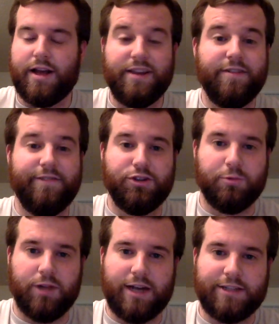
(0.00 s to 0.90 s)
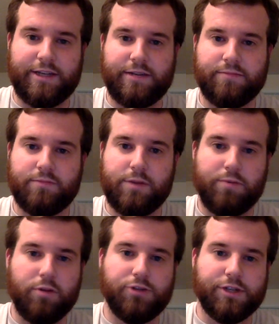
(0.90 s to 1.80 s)
individualizing
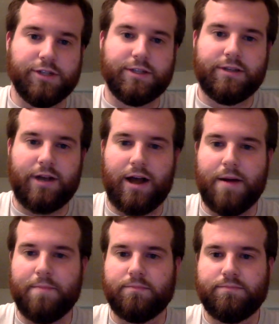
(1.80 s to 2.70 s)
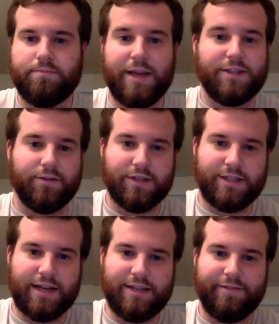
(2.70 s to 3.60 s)
approaches based on the
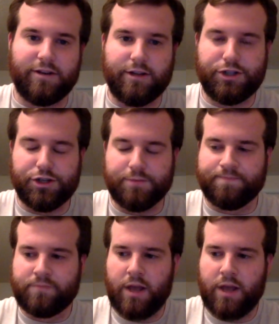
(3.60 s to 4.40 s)
scientific literature.